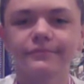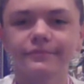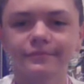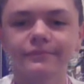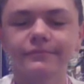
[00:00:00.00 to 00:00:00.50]

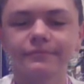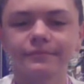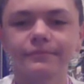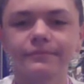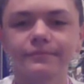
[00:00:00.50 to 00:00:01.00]

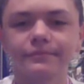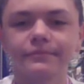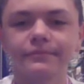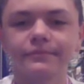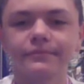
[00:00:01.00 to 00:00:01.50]

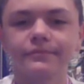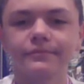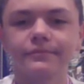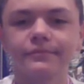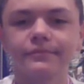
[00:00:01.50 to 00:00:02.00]

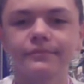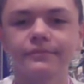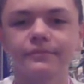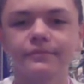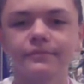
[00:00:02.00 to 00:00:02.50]

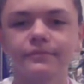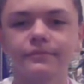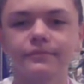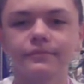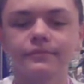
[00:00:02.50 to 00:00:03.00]

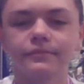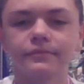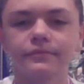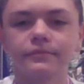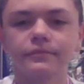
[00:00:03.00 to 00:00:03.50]

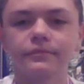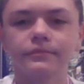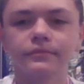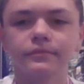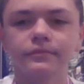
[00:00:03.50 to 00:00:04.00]

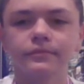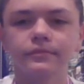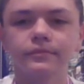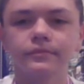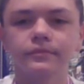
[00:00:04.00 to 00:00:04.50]

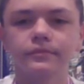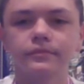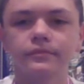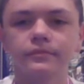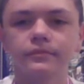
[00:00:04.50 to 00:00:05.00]

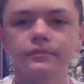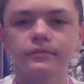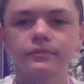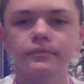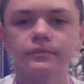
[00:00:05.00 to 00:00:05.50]

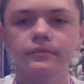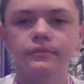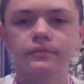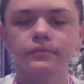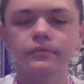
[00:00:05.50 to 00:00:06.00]

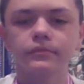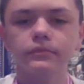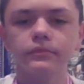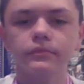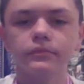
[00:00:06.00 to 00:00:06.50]

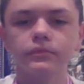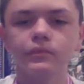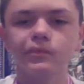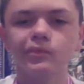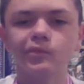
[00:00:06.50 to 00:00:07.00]

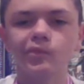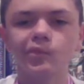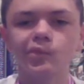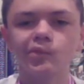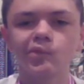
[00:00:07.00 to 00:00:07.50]

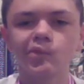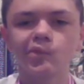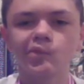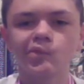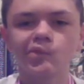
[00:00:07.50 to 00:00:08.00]
The person shown says nothing.